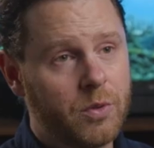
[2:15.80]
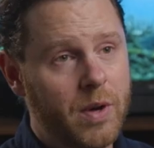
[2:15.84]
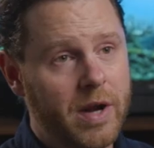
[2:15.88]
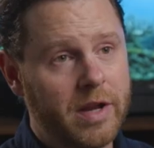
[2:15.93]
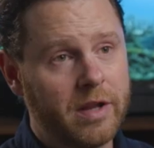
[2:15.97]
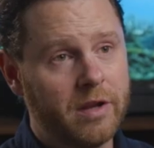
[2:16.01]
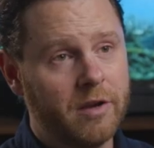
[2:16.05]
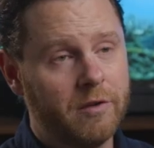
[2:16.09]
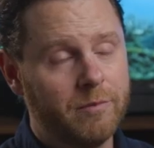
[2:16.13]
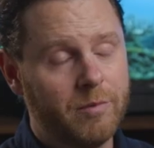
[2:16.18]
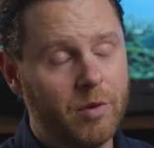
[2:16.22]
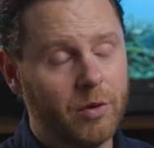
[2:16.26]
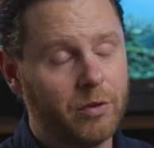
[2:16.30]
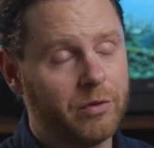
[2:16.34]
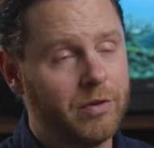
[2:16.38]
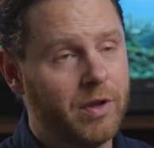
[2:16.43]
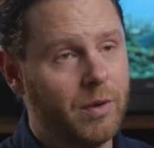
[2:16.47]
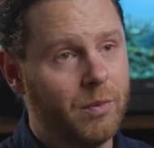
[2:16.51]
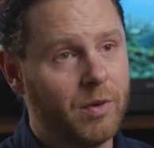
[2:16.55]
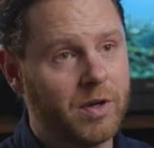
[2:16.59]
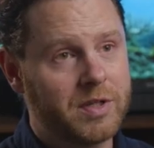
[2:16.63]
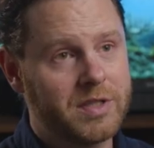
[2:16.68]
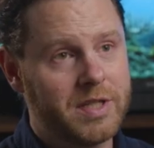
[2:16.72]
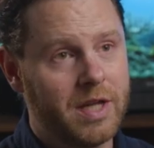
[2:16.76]
credit of both
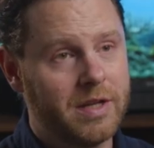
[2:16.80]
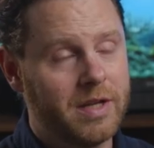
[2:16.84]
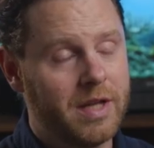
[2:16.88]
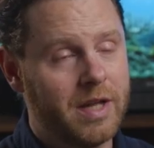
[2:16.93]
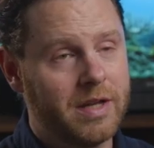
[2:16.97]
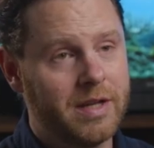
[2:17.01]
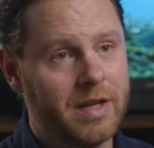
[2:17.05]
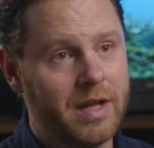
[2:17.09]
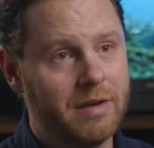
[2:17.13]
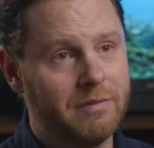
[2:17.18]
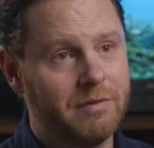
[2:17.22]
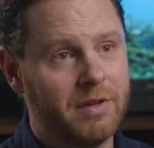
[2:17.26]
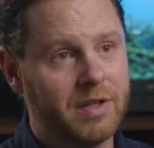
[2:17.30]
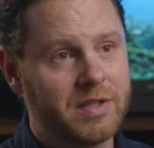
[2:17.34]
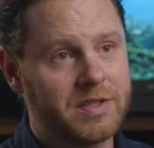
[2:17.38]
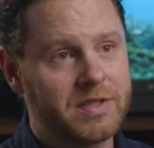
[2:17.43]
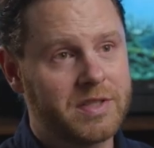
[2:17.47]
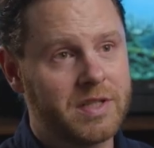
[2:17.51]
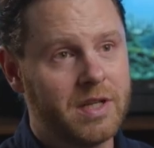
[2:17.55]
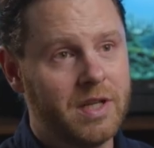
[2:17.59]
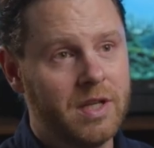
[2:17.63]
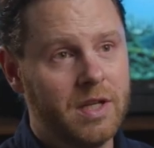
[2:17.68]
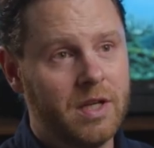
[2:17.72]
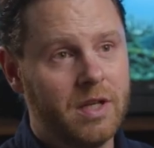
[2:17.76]
Network 10 and Netflix,